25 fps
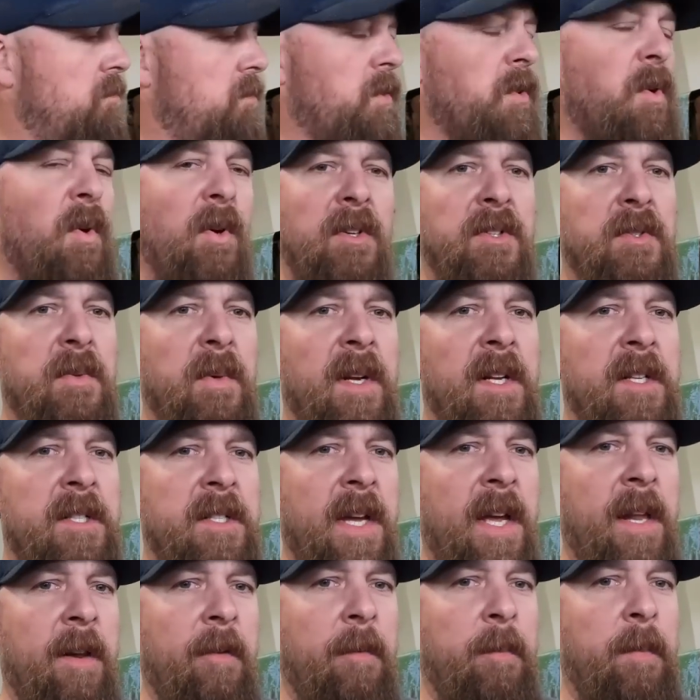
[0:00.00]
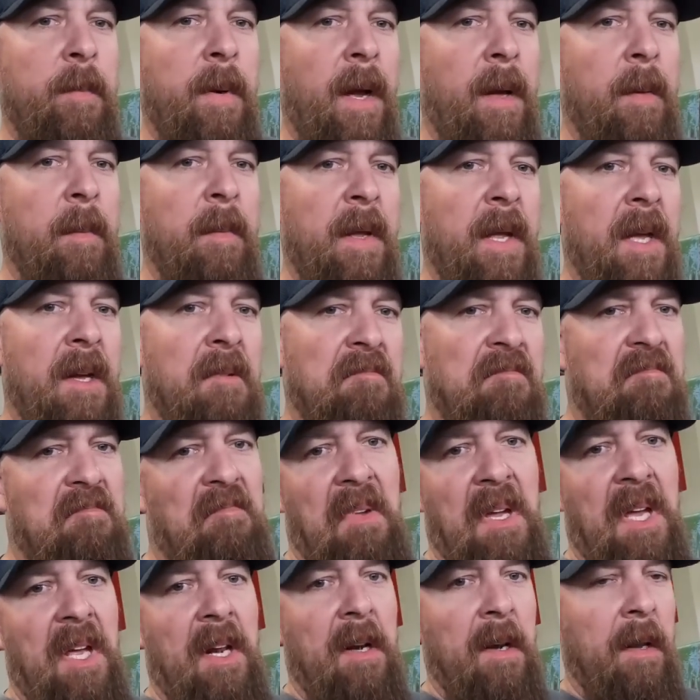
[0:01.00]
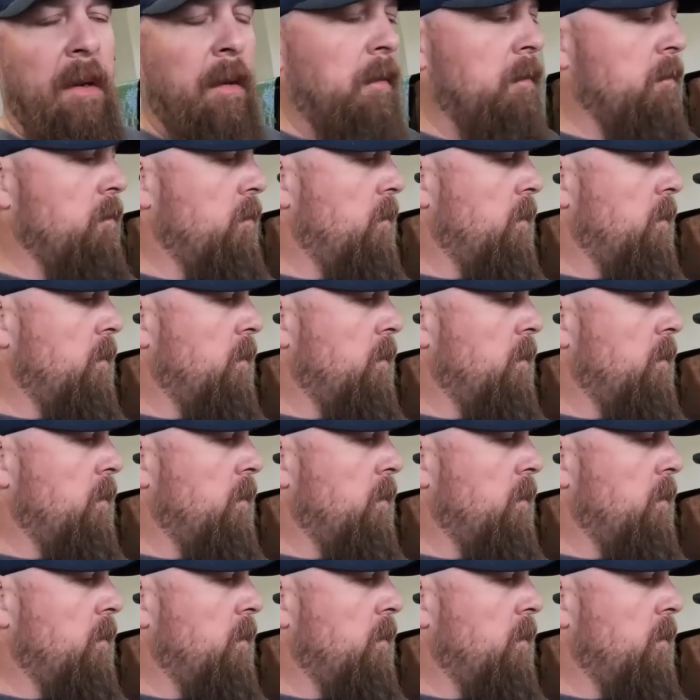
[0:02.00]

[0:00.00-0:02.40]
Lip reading: door switch out of probably a, I don't know,